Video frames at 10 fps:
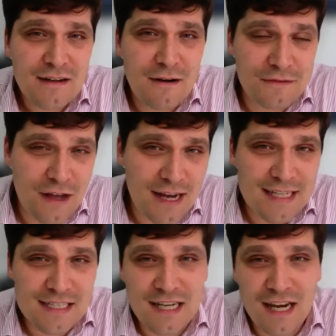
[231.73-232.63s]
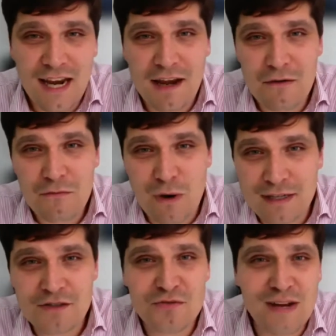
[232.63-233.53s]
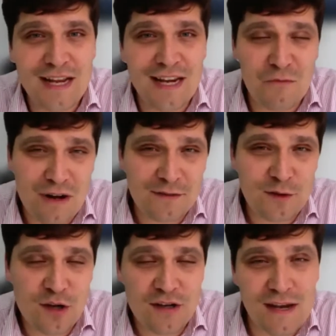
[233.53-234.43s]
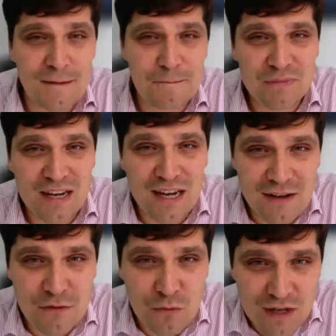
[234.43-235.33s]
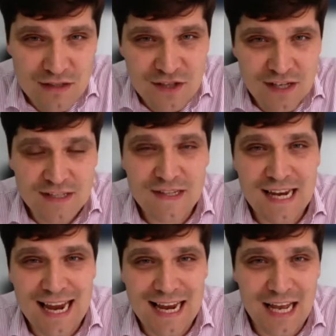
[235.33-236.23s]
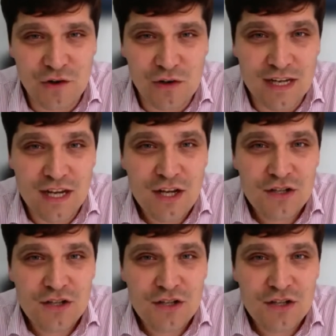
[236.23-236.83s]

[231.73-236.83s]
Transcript: of 90, 120, 130, and even 160K annually.